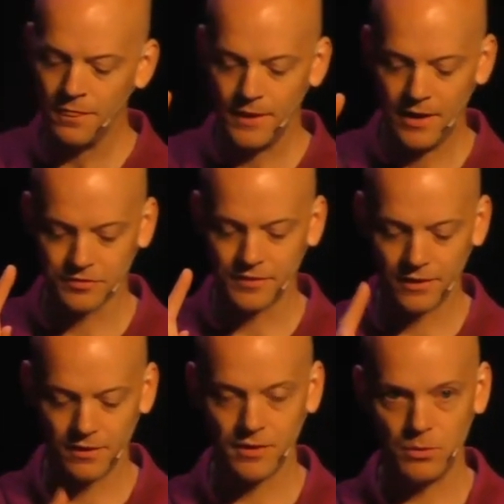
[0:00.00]
the next
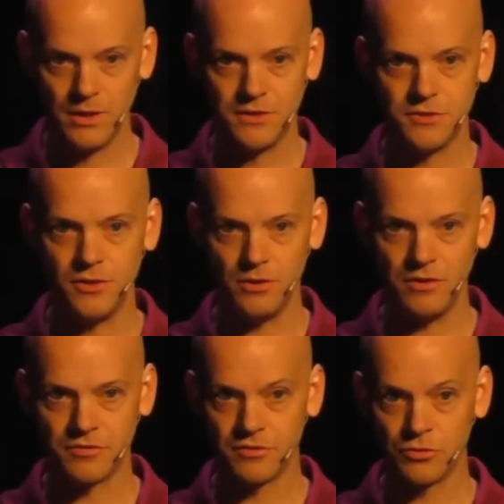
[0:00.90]
thing I think we need to do
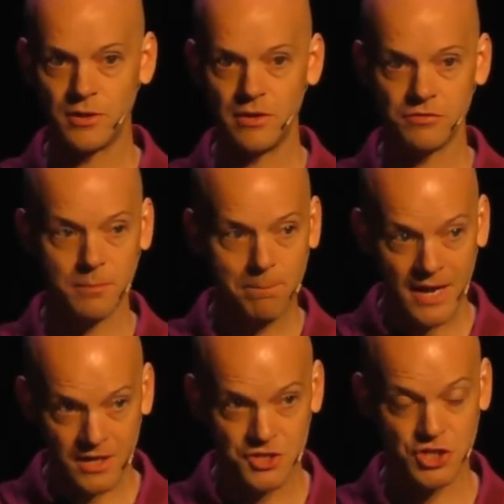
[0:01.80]
is to sort out some
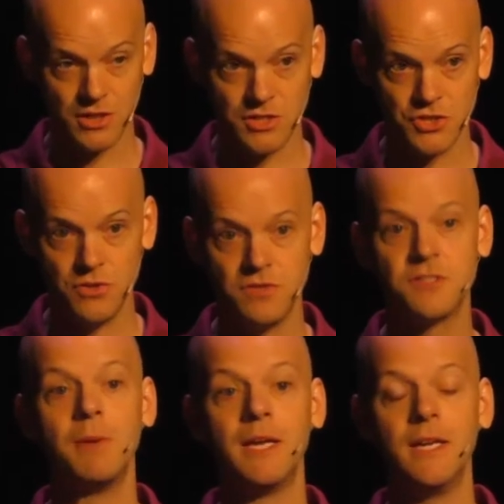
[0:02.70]
packaging issues
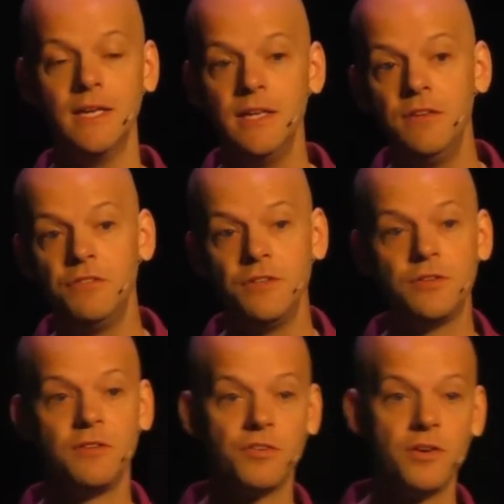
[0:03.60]
to make it easy
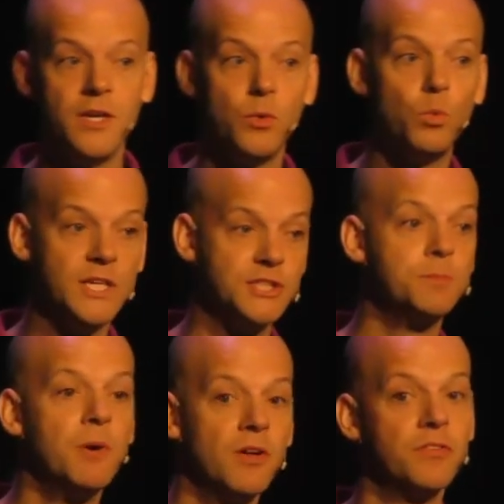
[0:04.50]
to decide
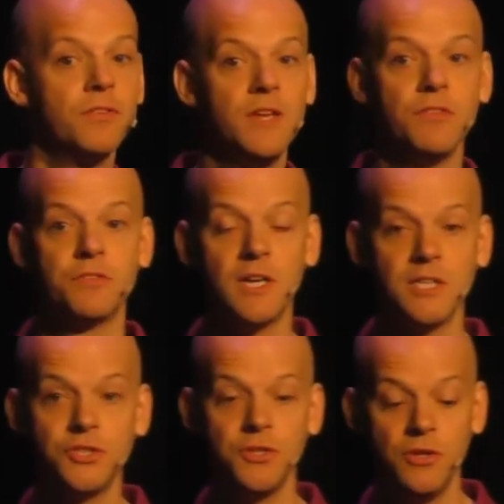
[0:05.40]
which parts of the
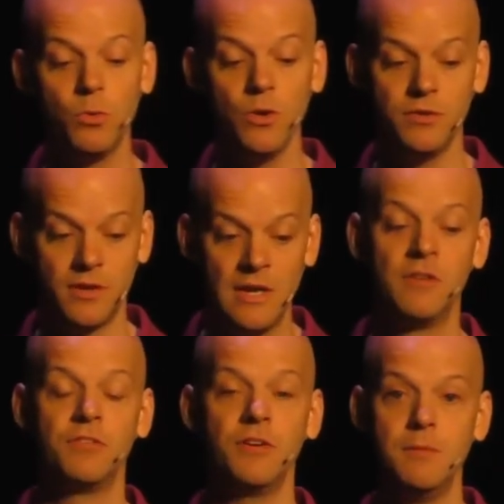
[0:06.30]
installation you want.
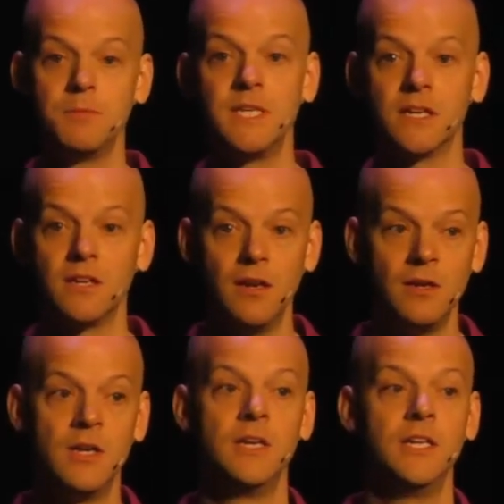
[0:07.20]
So in particular,
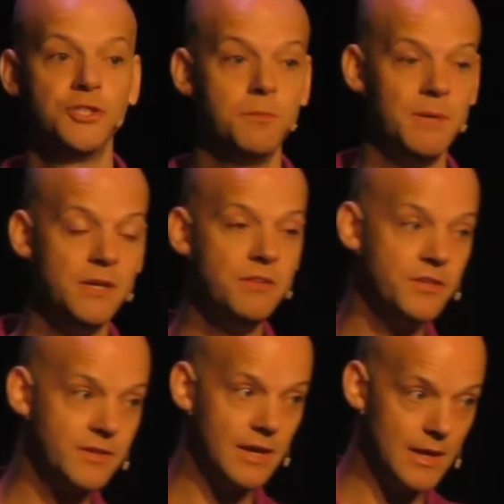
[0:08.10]
it should be
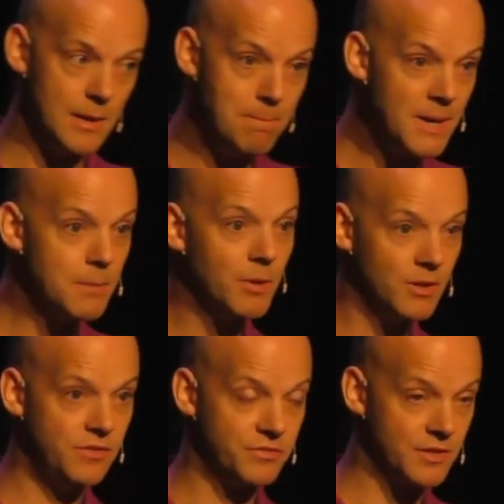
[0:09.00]
easy to get a
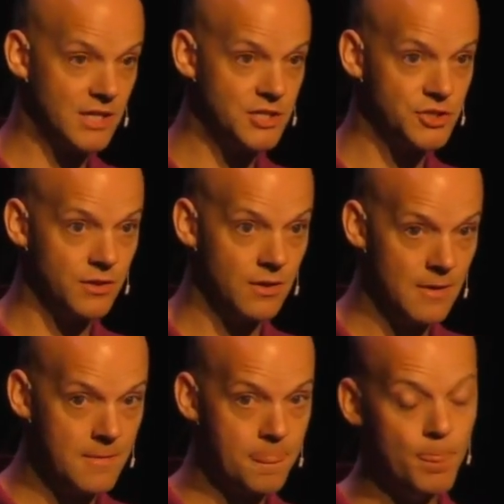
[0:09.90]
minimal installation
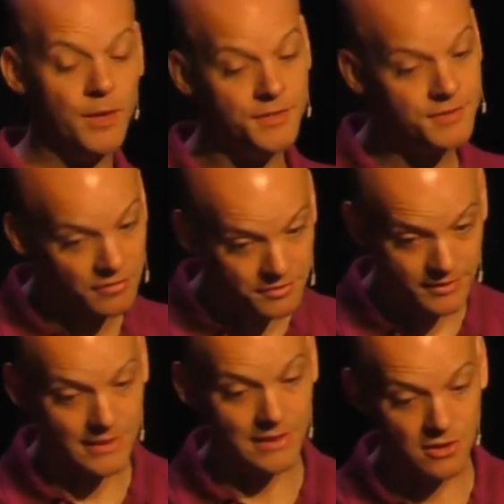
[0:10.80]
that
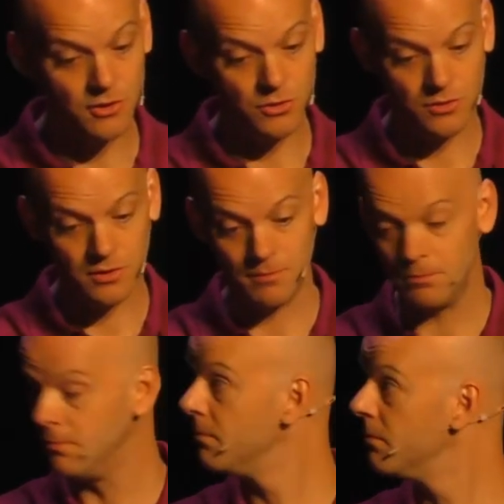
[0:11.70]
doesn't include
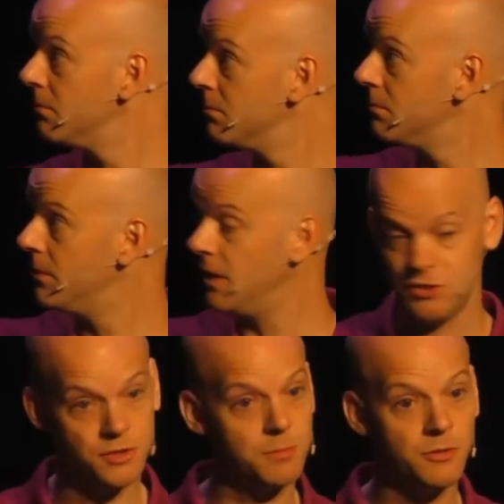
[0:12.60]
the
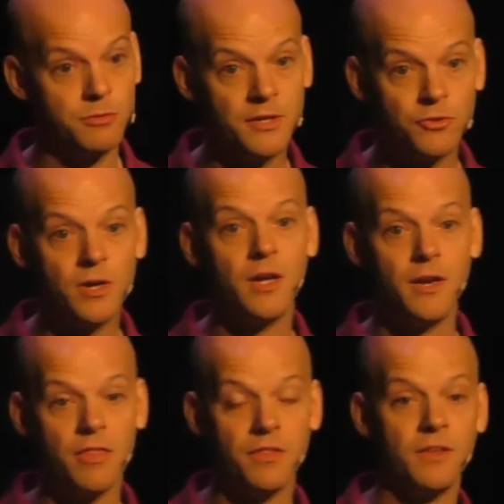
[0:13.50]
HTML renderer and
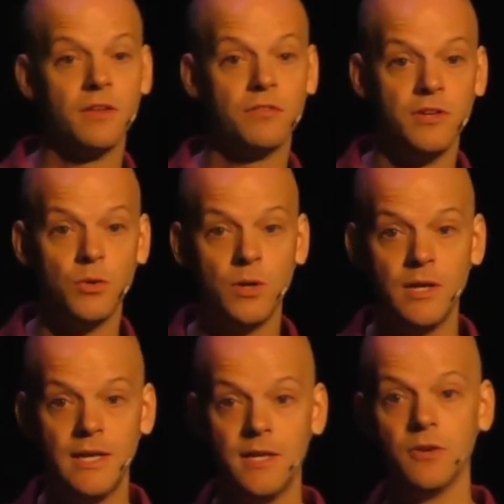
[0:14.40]
other things that you
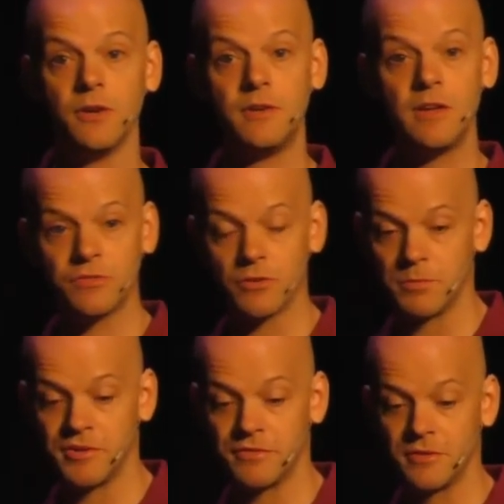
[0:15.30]
only need on a desktop
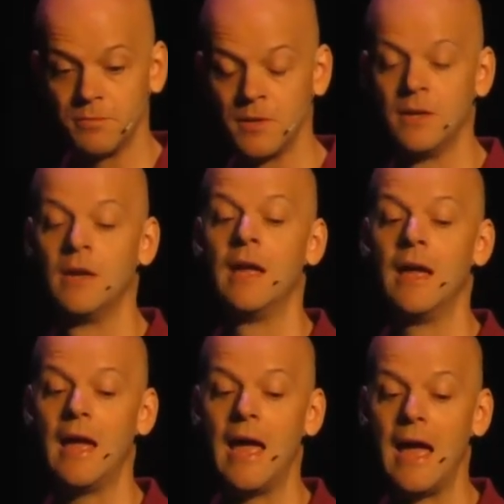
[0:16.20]
system,
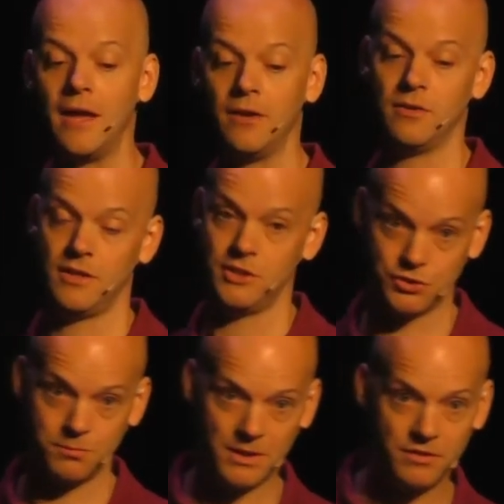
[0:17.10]
and it
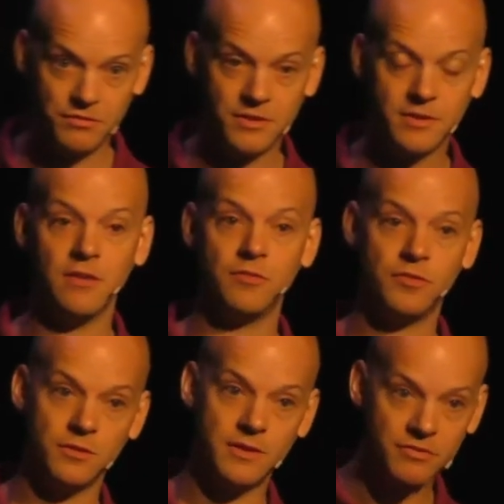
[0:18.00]
should be easy to get the
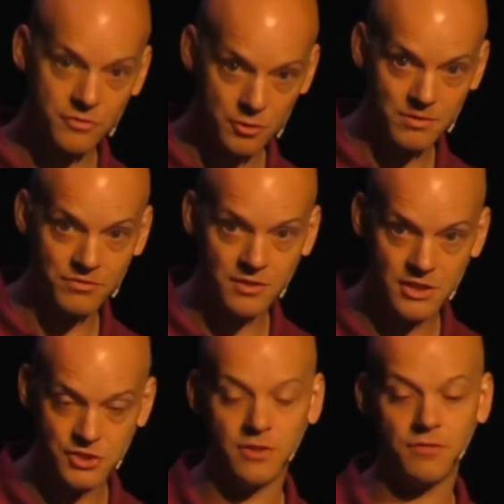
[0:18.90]
full desktop
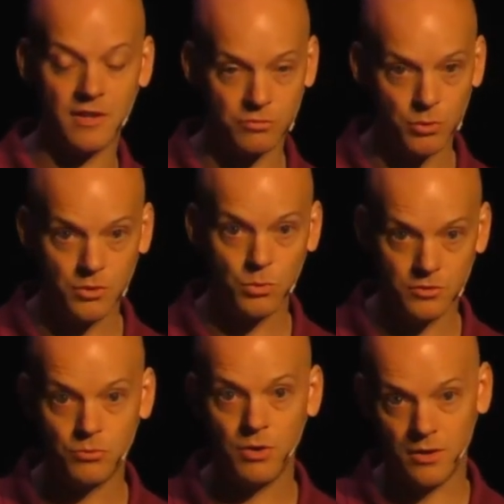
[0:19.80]
installation if that's what you want
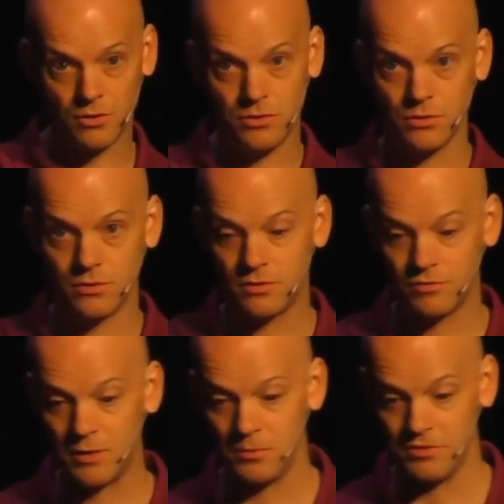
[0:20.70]
to run on your
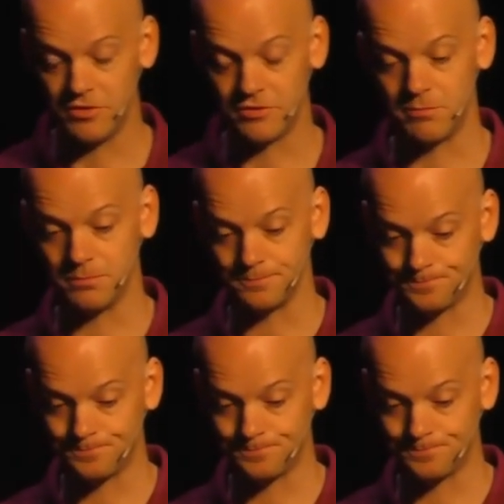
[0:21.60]
development system.